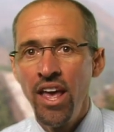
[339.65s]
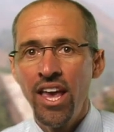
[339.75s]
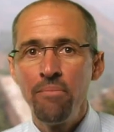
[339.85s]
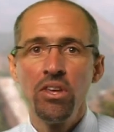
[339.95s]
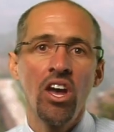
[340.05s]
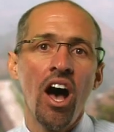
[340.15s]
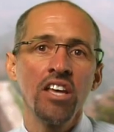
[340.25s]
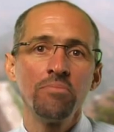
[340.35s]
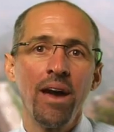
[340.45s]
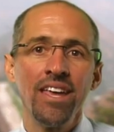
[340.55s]
can be
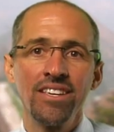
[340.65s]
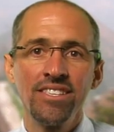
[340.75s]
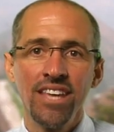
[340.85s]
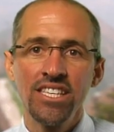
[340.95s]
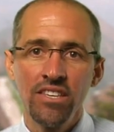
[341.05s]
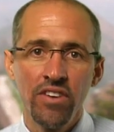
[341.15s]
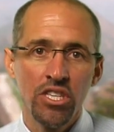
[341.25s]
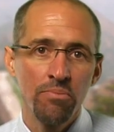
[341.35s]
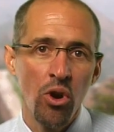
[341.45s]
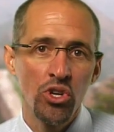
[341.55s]
caused by excessive
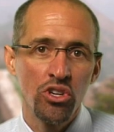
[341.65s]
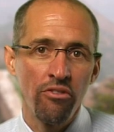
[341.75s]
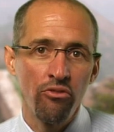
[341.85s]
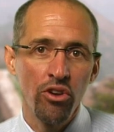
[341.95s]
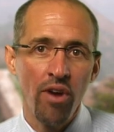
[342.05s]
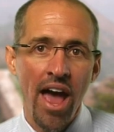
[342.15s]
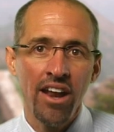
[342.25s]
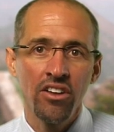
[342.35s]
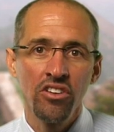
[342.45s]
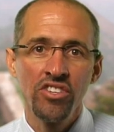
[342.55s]
exposure to free
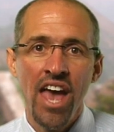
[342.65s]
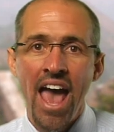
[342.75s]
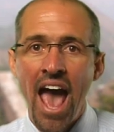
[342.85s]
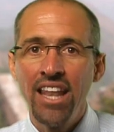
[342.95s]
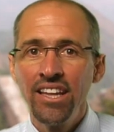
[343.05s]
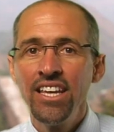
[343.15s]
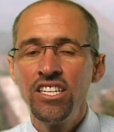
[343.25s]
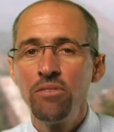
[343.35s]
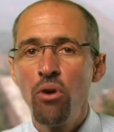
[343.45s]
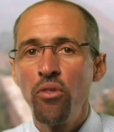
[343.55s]
radicals and lead
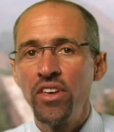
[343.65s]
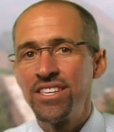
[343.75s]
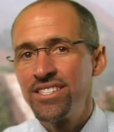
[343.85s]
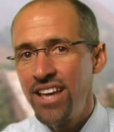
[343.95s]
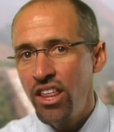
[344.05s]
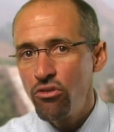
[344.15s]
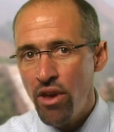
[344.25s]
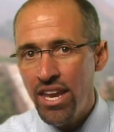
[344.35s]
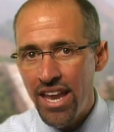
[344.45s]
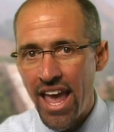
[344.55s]
to both
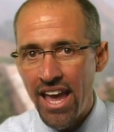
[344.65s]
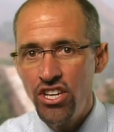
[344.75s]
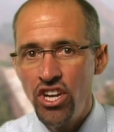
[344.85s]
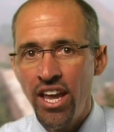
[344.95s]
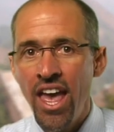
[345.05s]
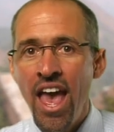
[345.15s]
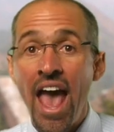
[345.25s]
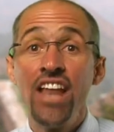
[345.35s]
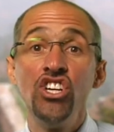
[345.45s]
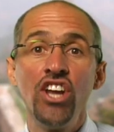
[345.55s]
accelerated aging
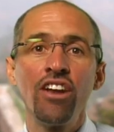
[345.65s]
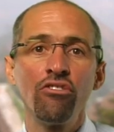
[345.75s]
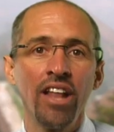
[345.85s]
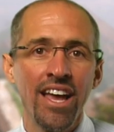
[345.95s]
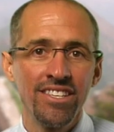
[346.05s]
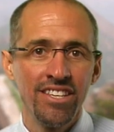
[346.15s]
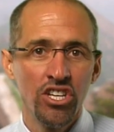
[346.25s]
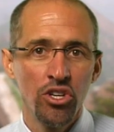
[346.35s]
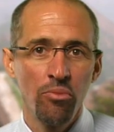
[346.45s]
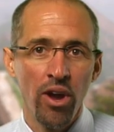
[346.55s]
and generalized
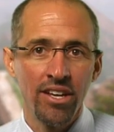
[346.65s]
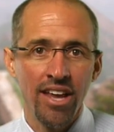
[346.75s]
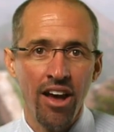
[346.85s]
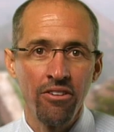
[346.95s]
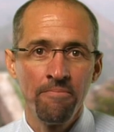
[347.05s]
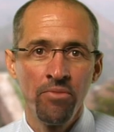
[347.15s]
tissue breakdown.